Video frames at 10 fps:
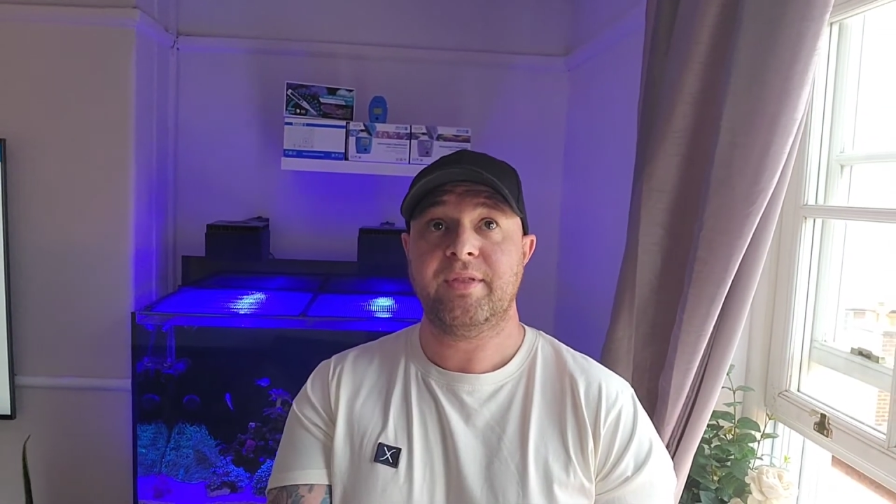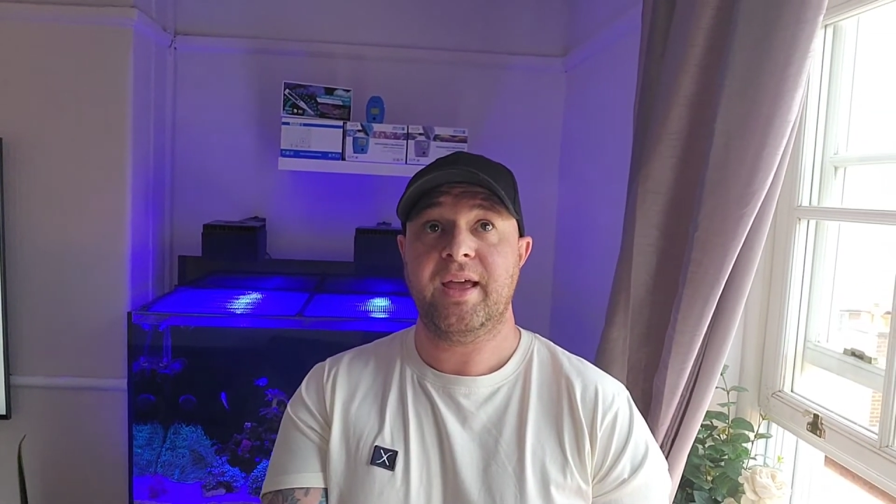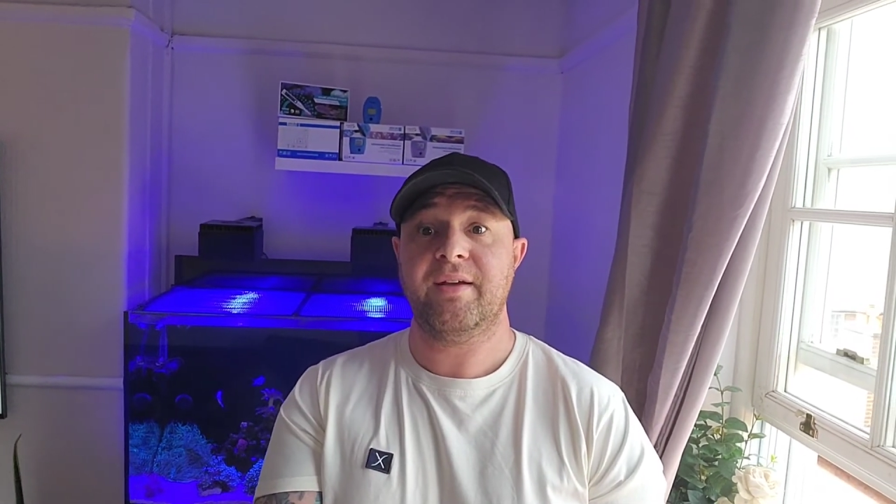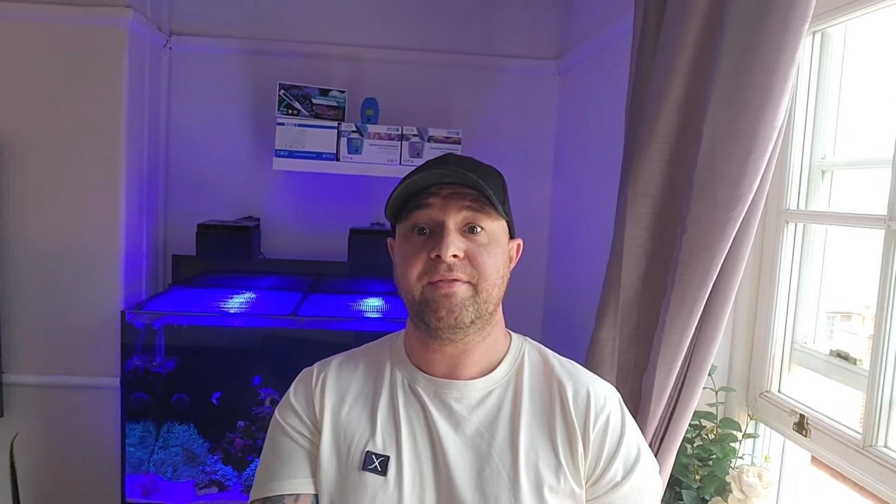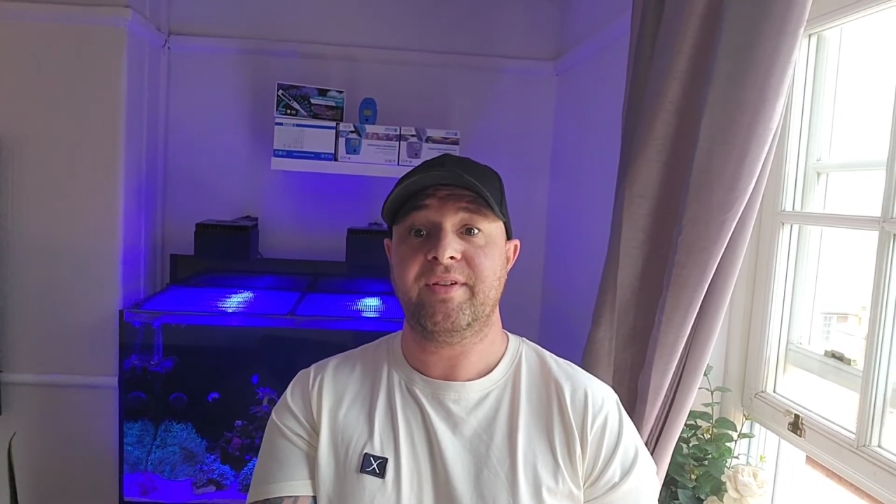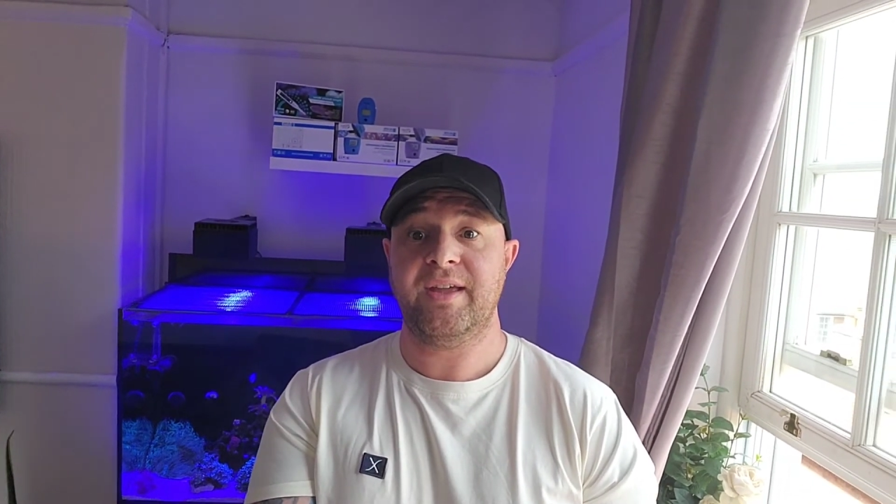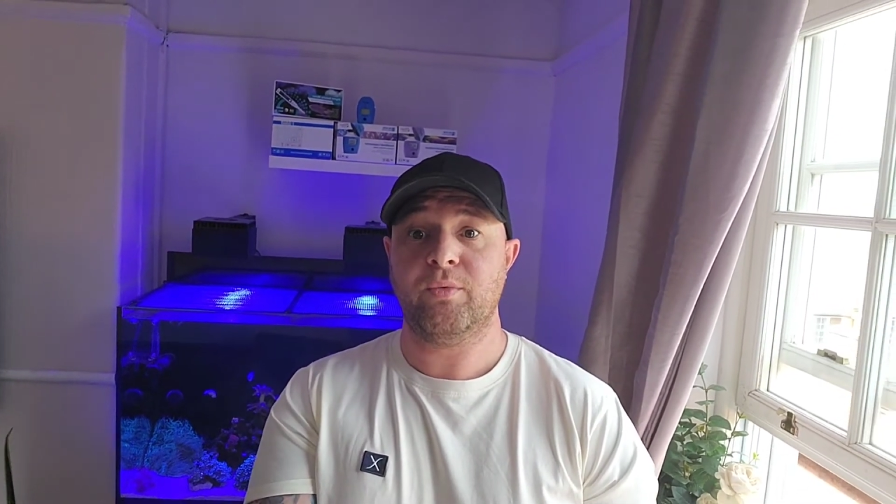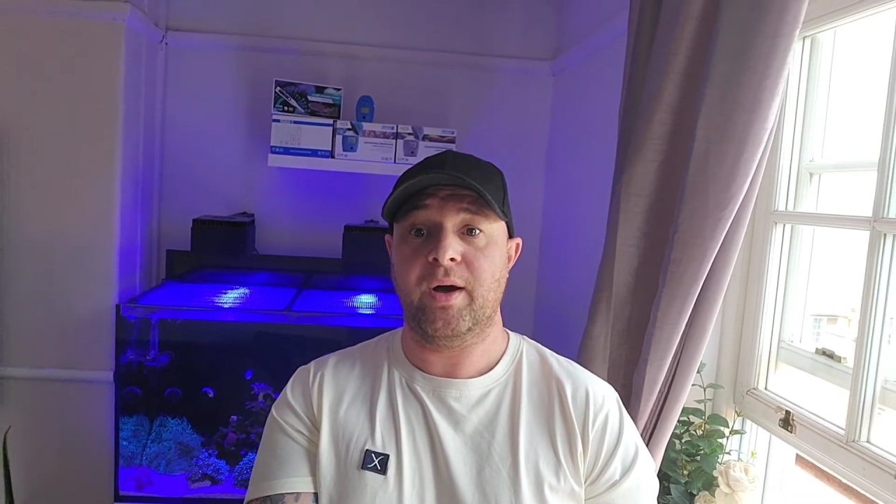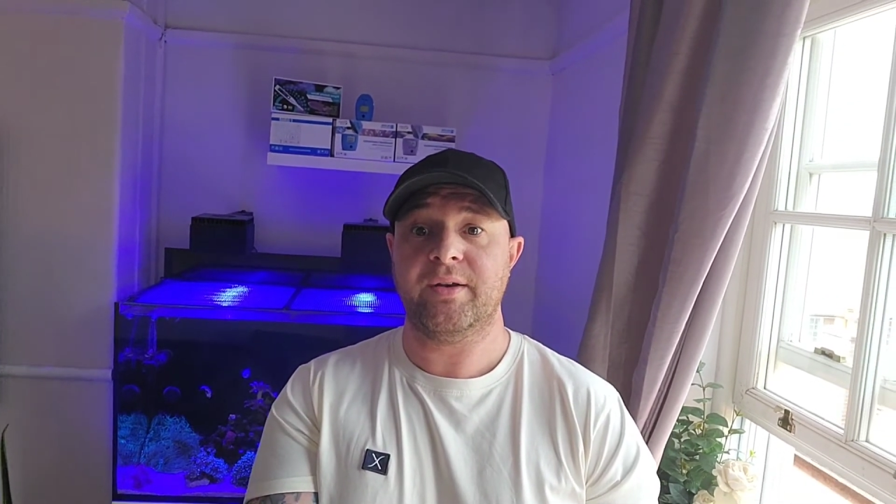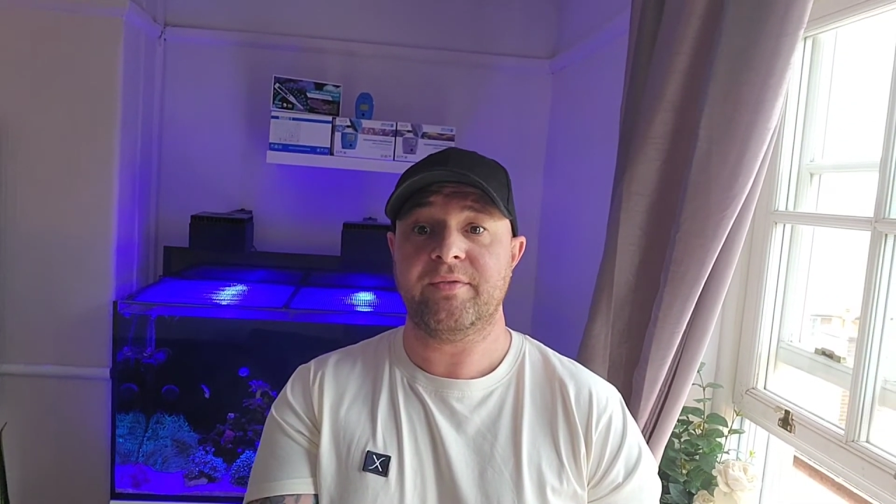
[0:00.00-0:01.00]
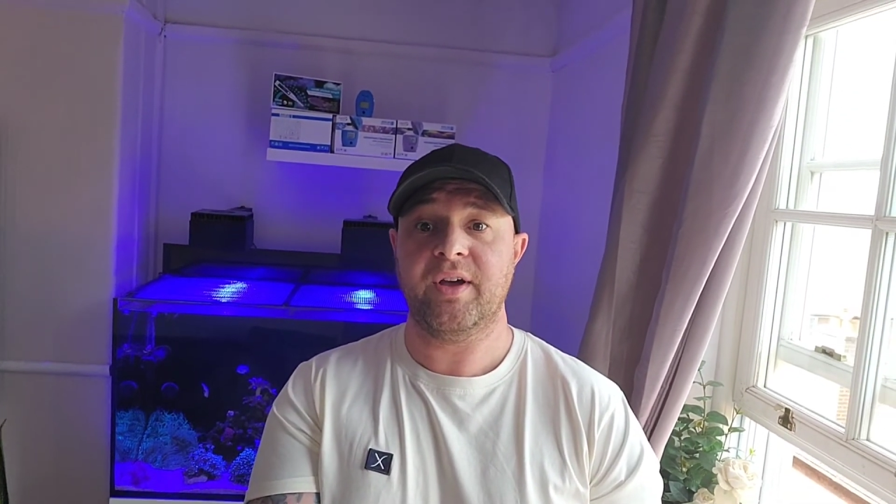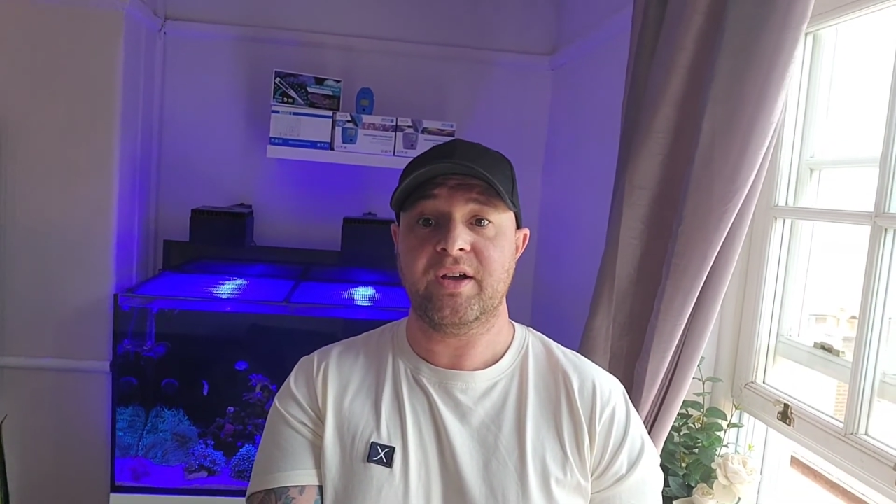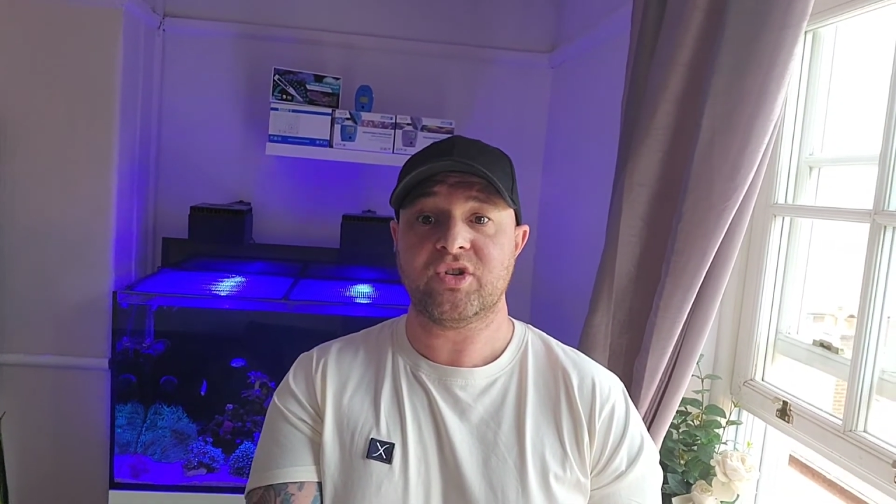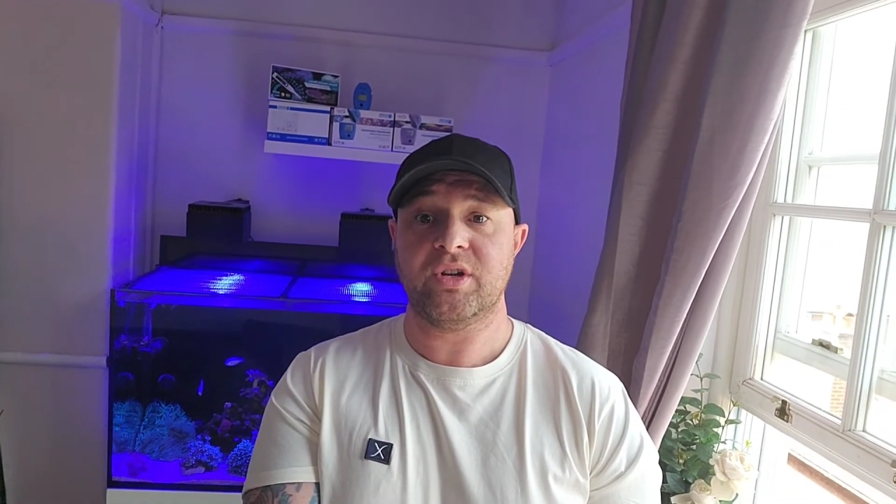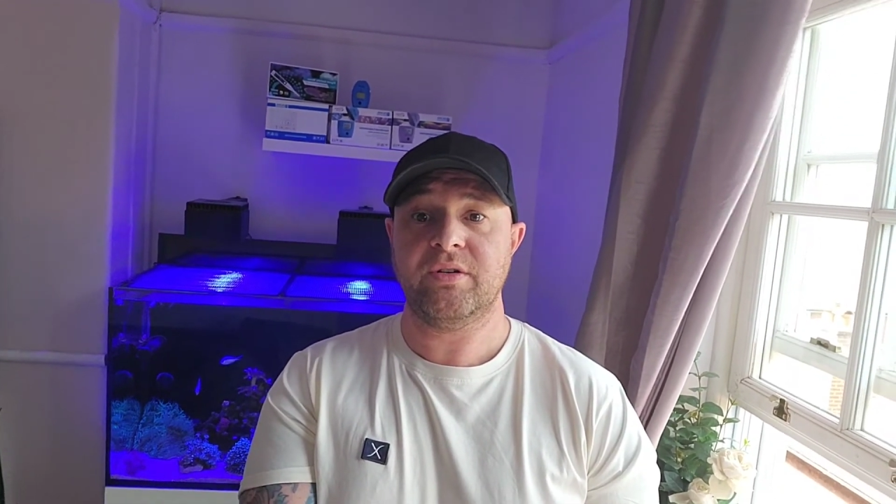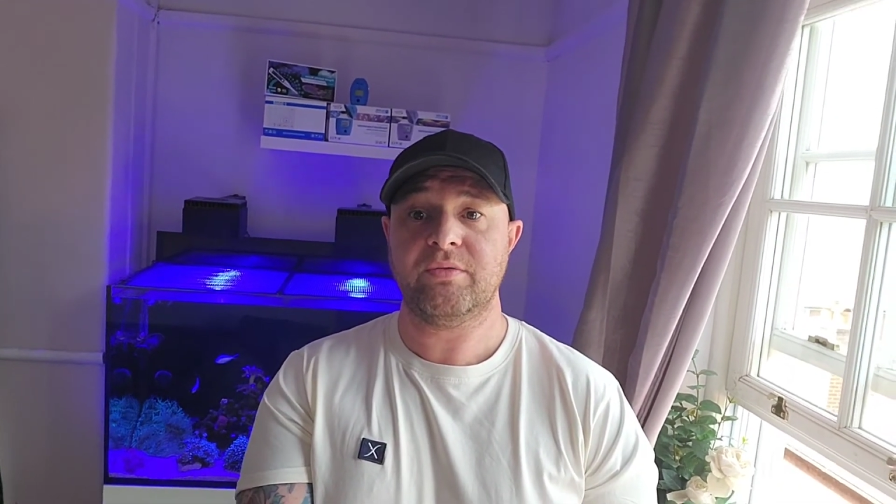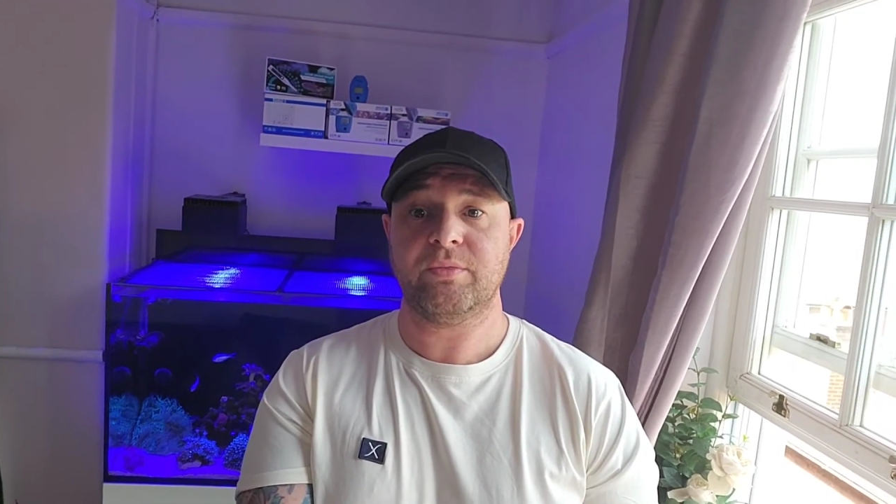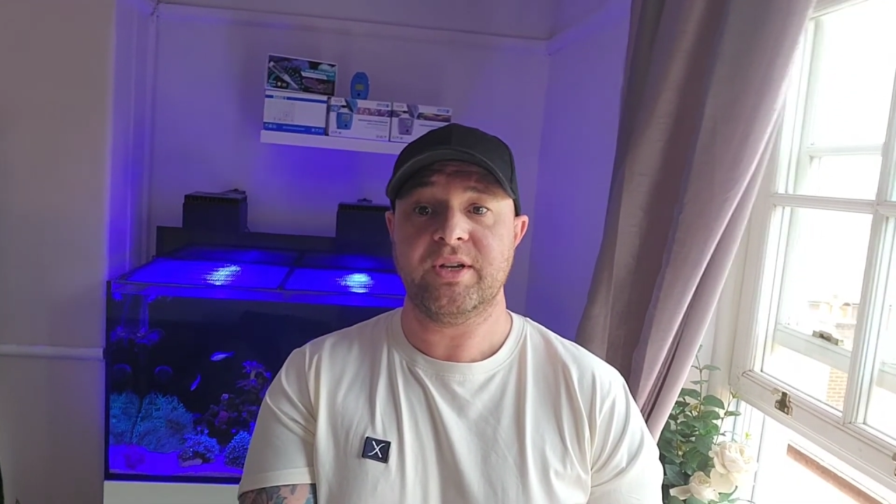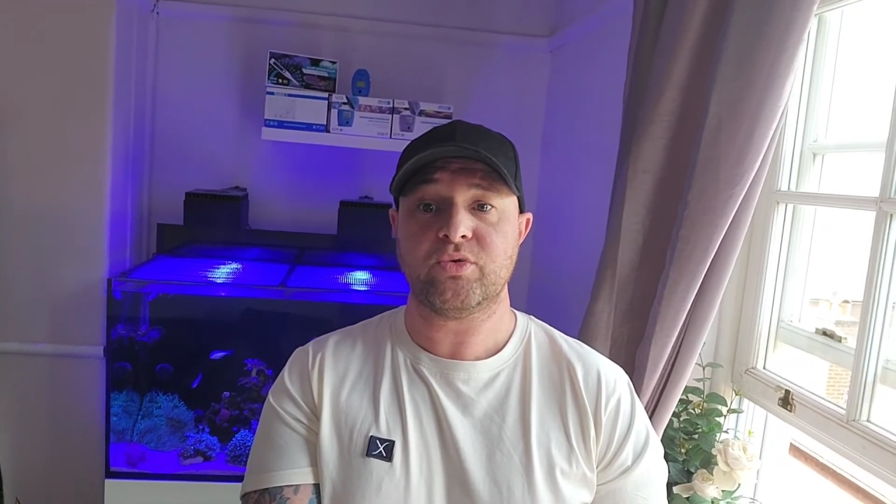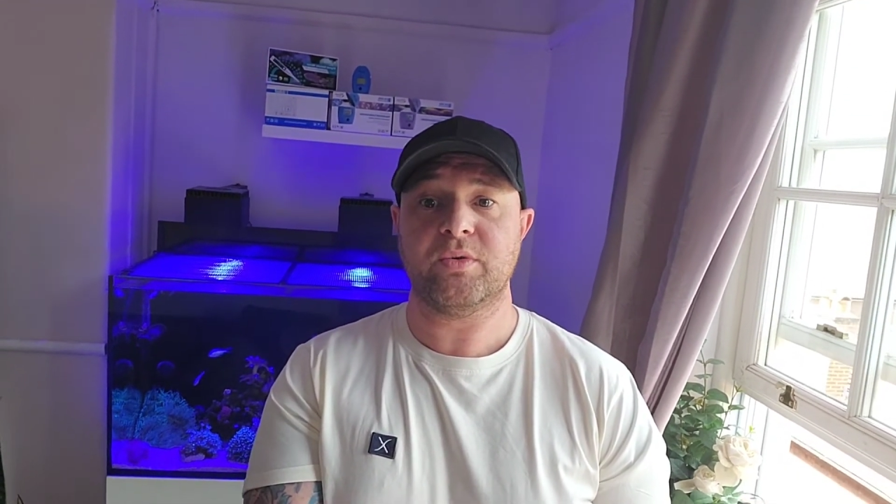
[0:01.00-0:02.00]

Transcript: their V1 version, which